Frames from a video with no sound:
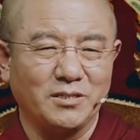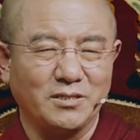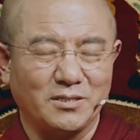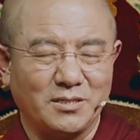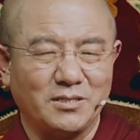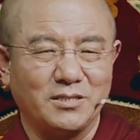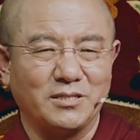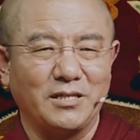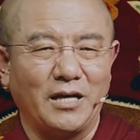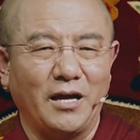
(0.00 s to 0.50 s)

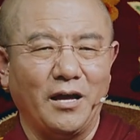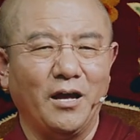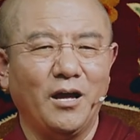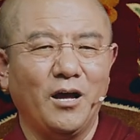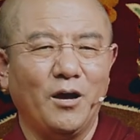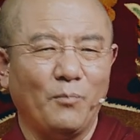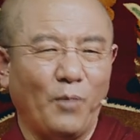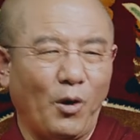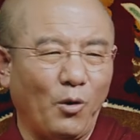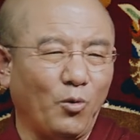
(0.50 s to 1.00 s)
uh, Buddha
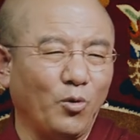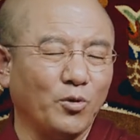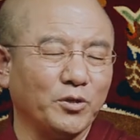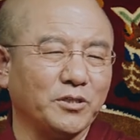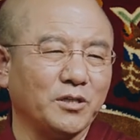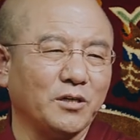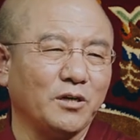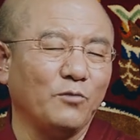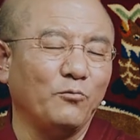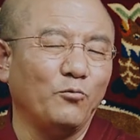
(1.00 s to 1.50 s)
nature,
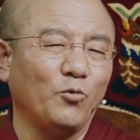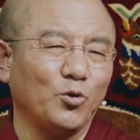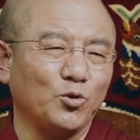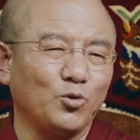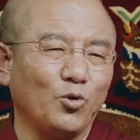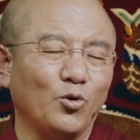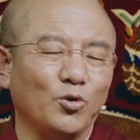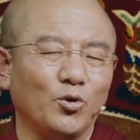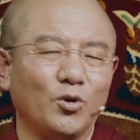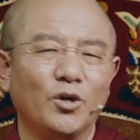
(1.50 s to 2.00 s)

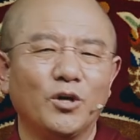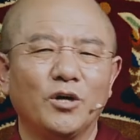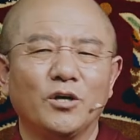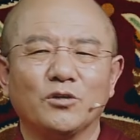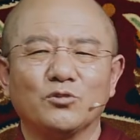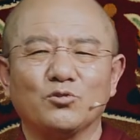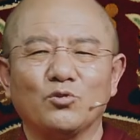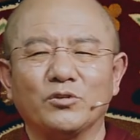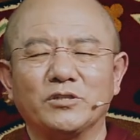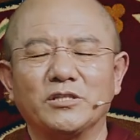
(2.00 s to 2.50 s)
the
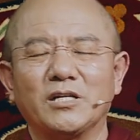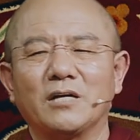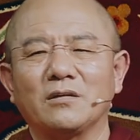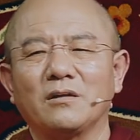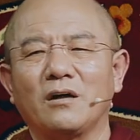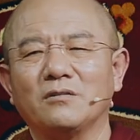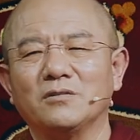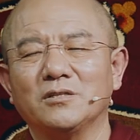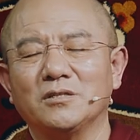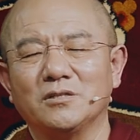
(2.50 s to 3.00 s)
philosophy
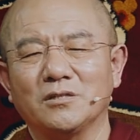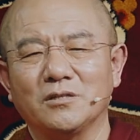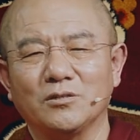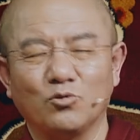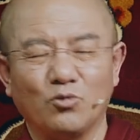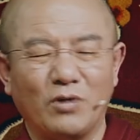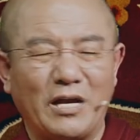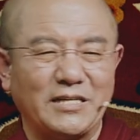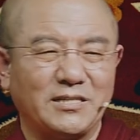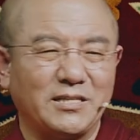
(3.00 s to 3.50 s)
of Buddha
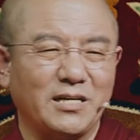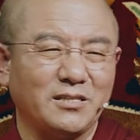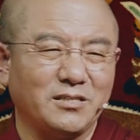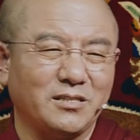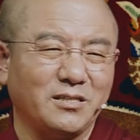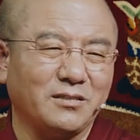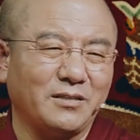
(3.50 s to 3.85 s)
nature